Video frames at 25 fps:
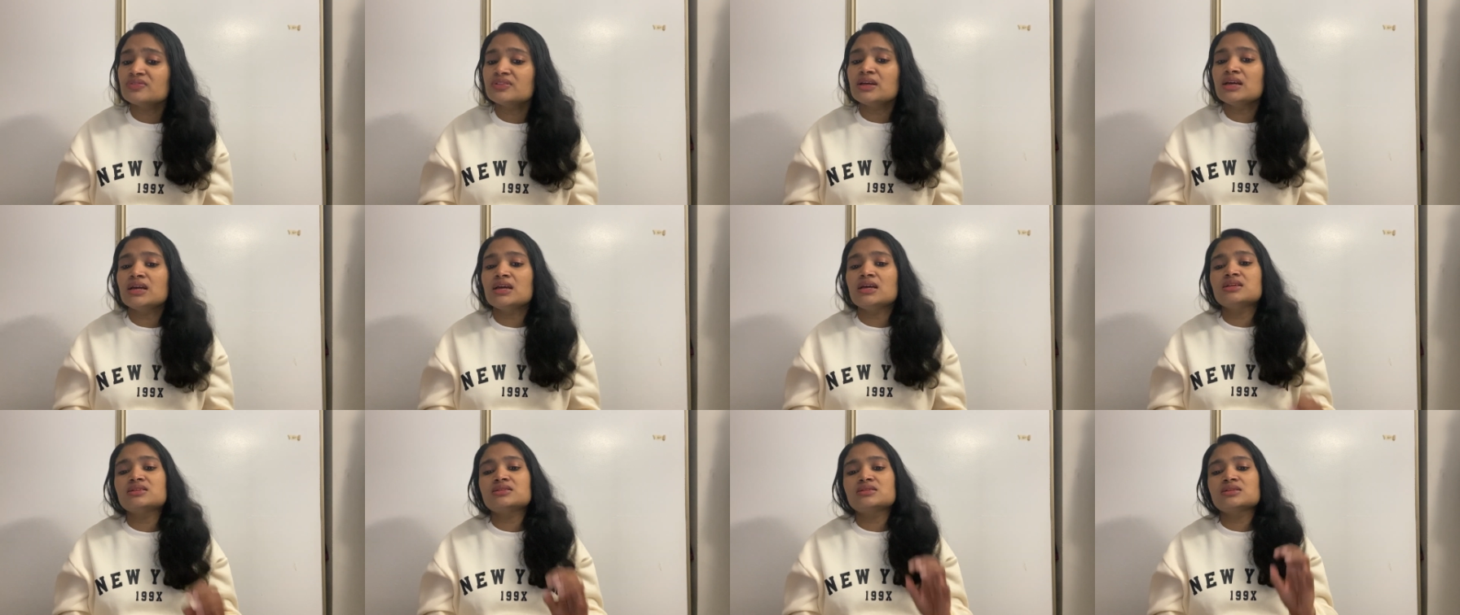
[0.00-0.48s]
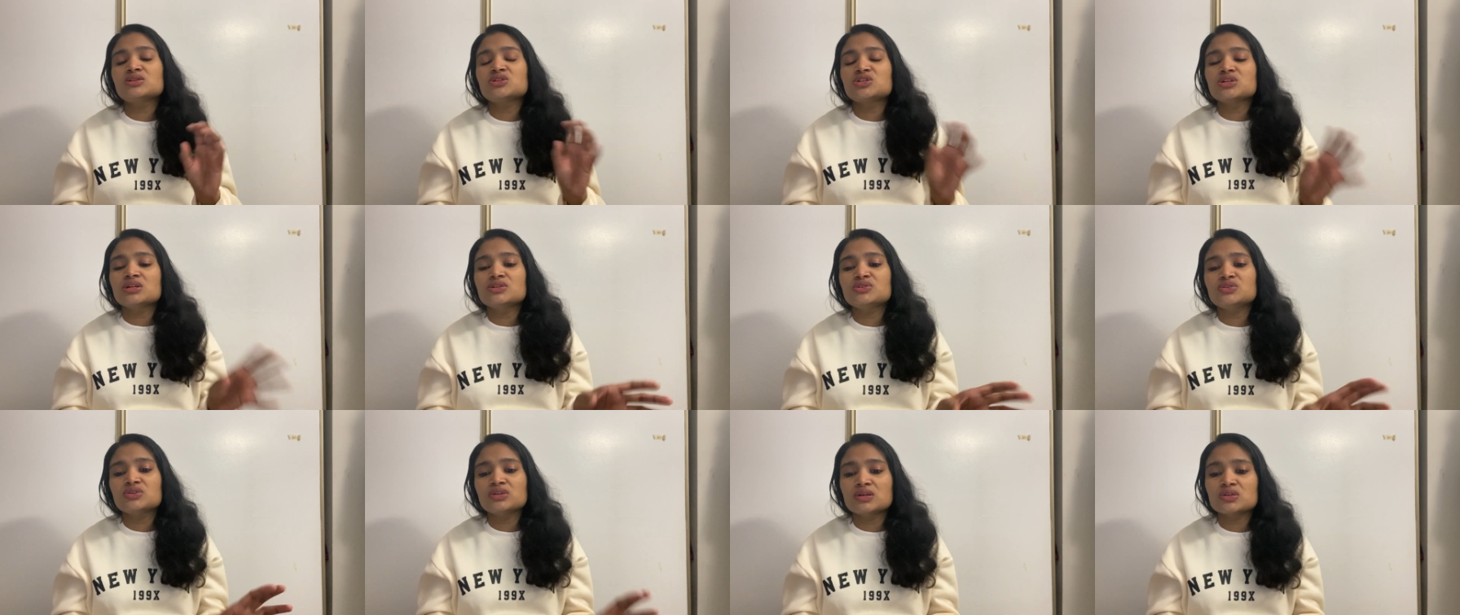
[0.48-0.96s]
the essential
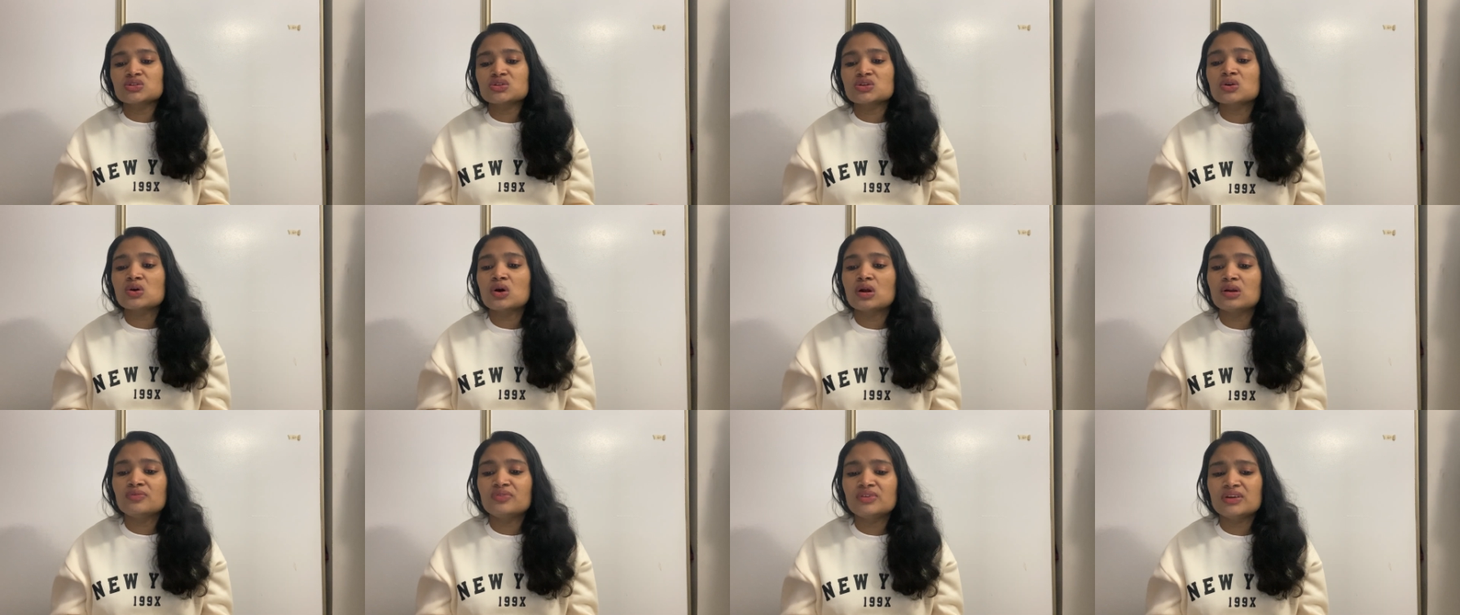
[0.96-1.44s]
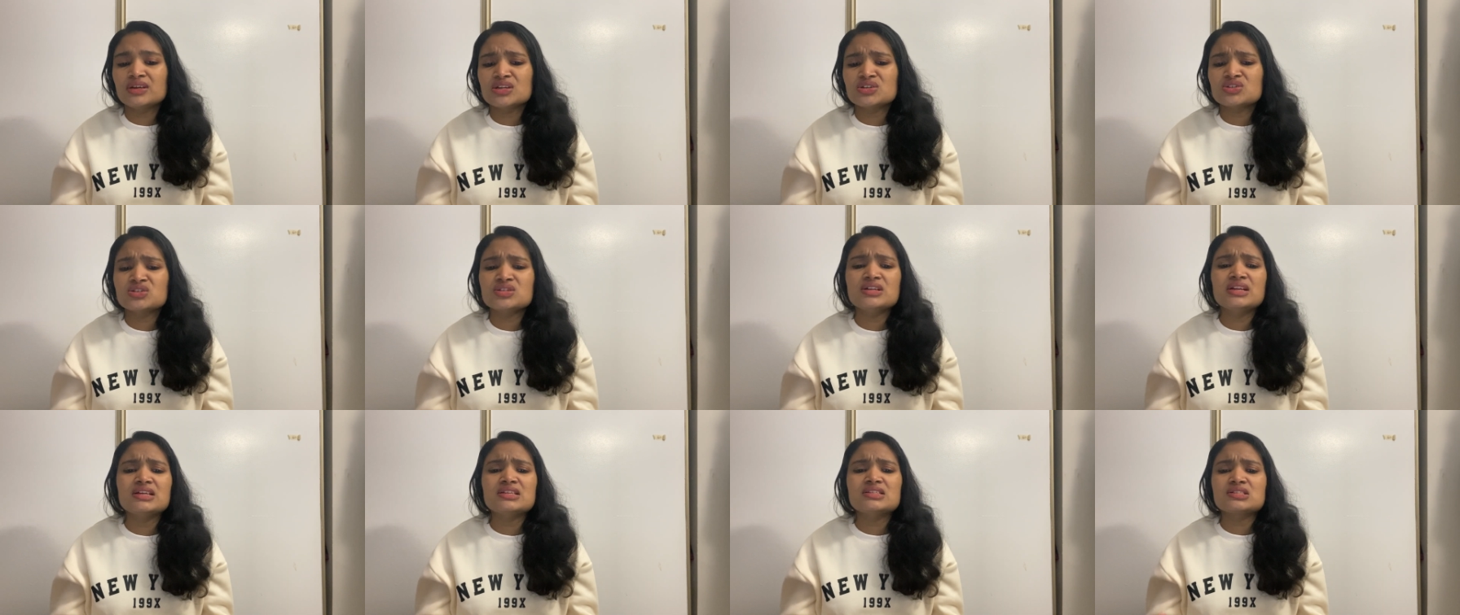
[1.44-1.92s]
educational
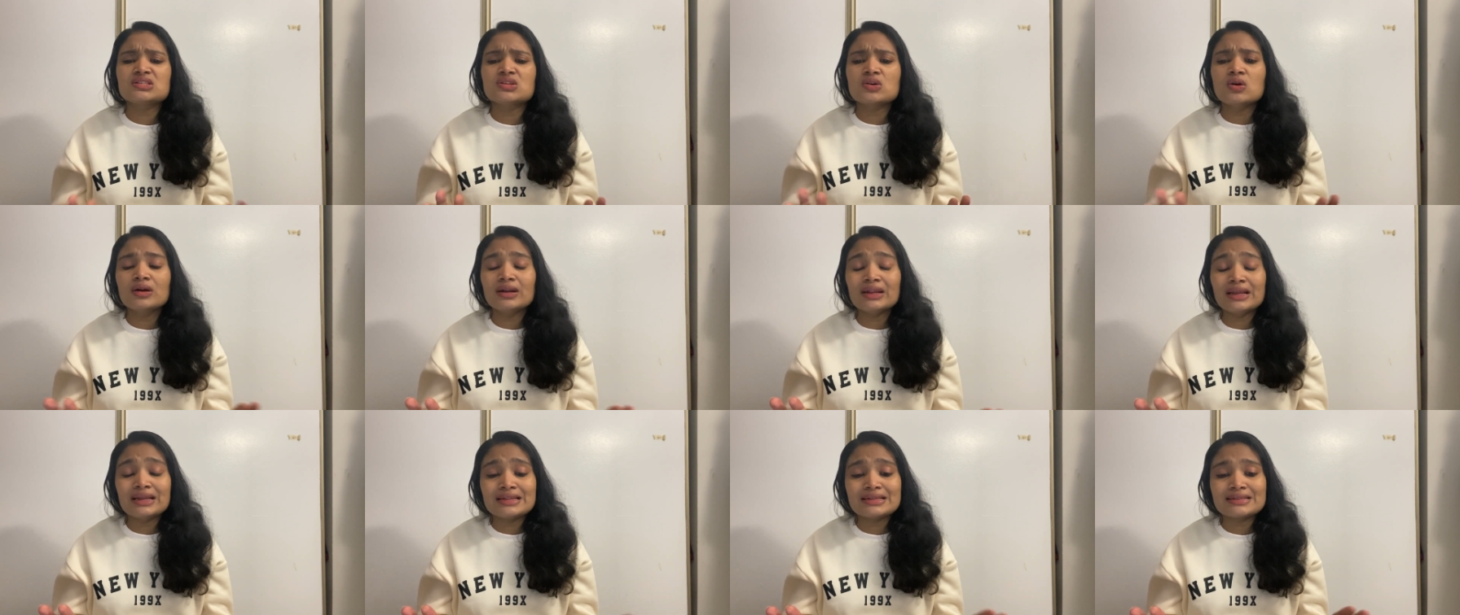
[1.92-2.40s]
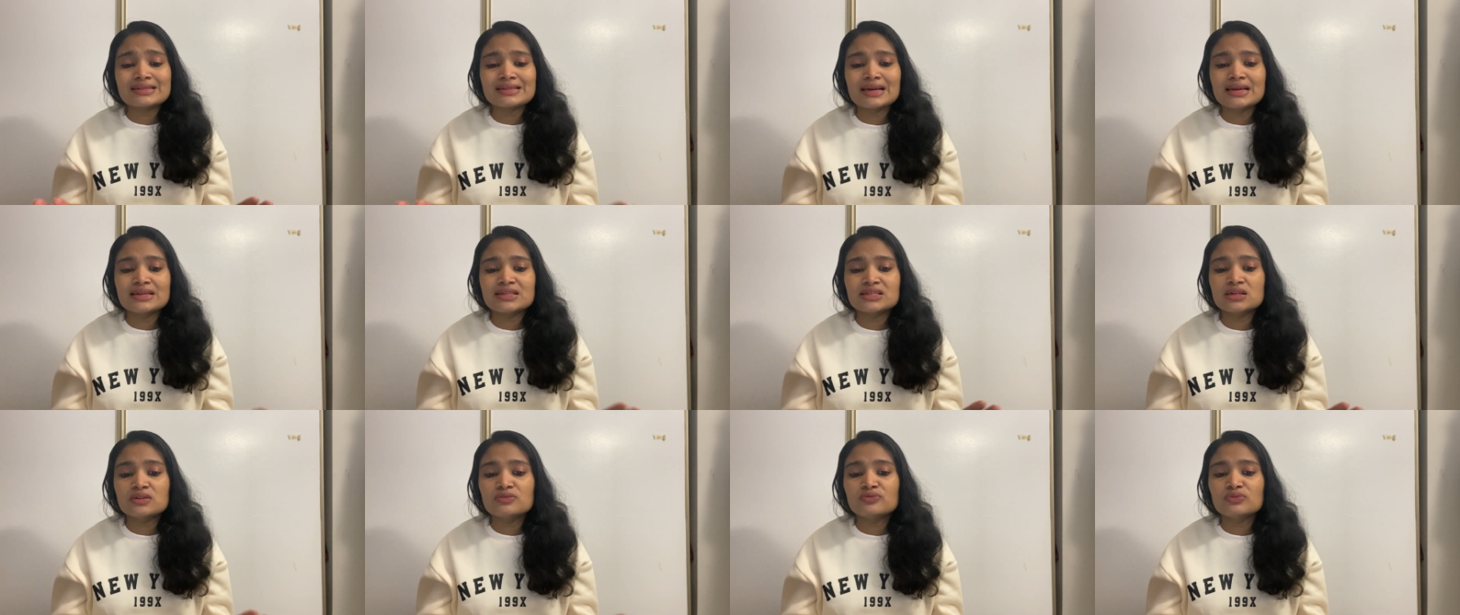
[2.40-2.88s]
qualification does not
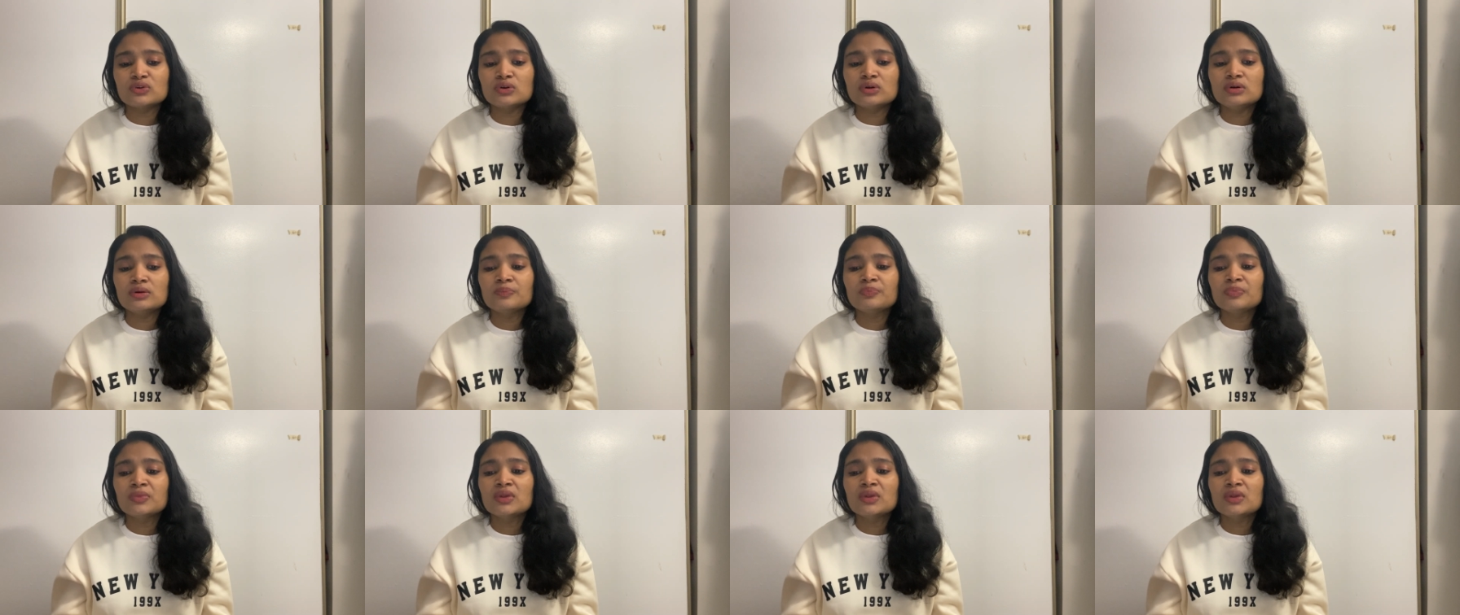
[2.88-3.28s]
entitle for